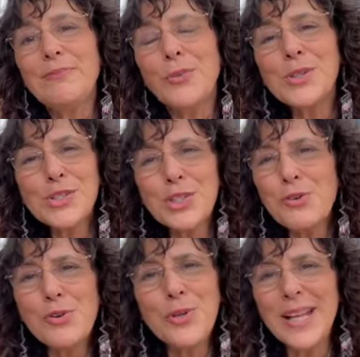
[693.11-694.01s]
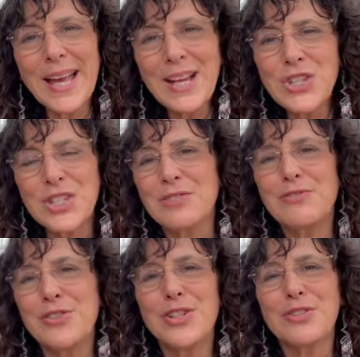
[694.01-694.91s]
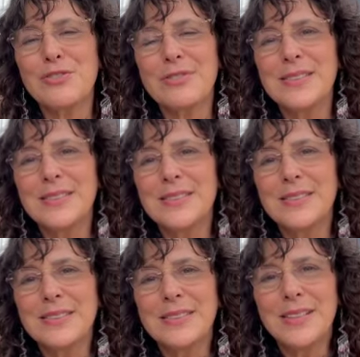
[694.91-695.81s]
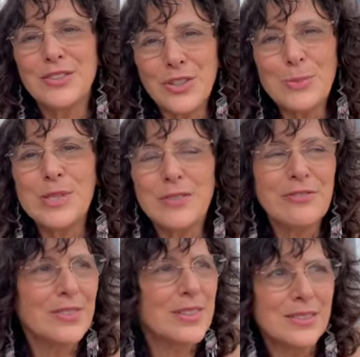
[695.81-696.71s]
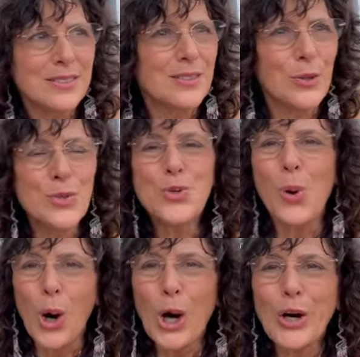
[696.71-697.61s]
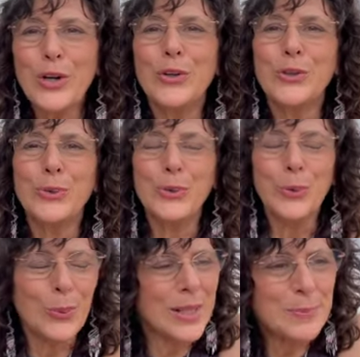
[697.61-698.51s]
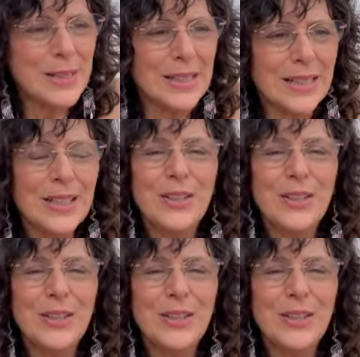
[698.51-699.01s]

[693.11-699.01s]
What's congruent action for you in terms of who you are, who you want to be?